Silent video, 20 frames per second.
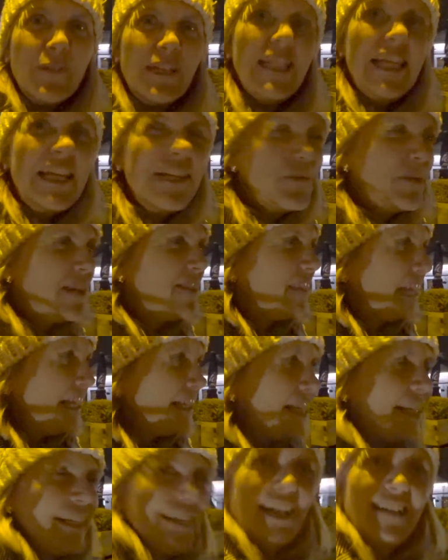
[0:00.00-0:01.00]
we need, we think,
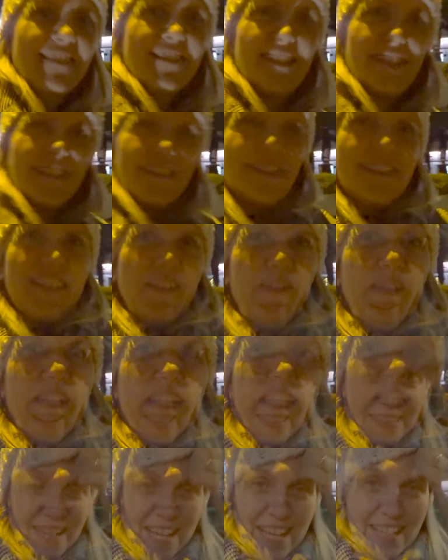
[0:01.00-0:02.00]
in Asda, so we're going
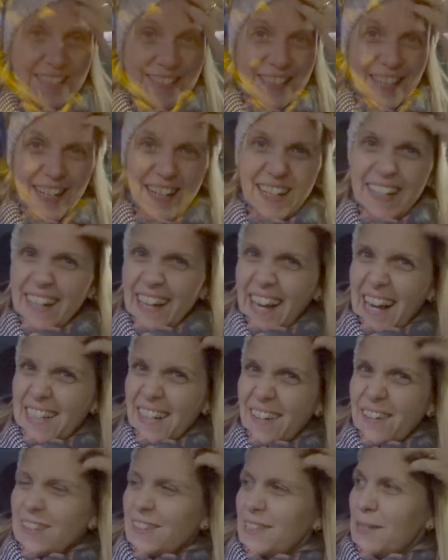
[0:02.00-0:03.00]
to go there. Asda. They
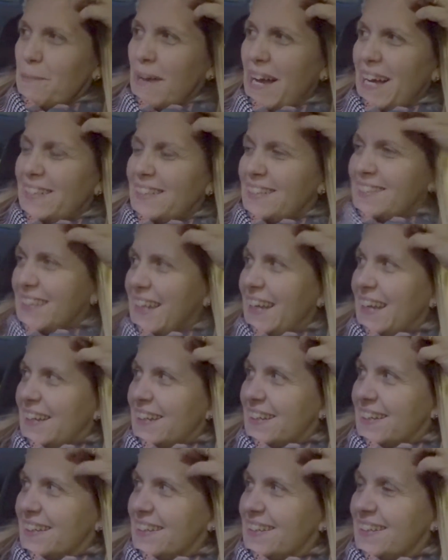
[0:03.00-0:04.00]
don't look too bad, does it?
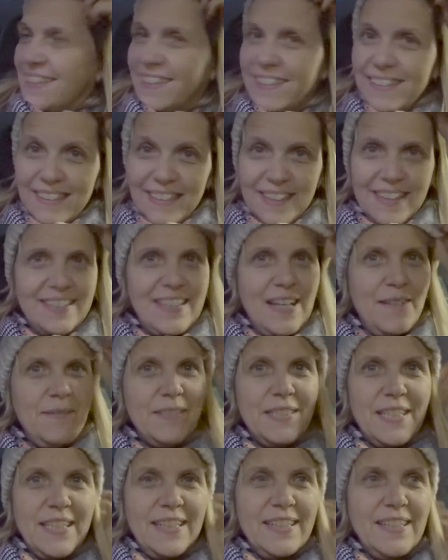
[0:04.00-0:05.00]
It's empty. It's I thought
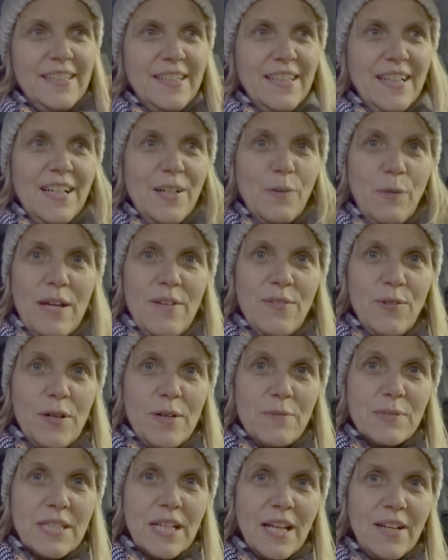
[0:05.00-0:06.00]
empty. it was closed. We thought it
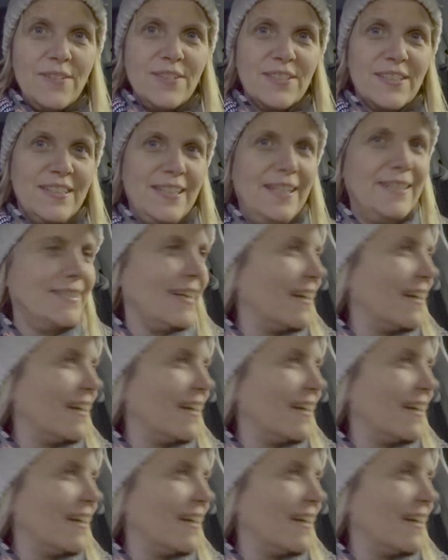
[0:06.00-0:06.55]
was closed because there's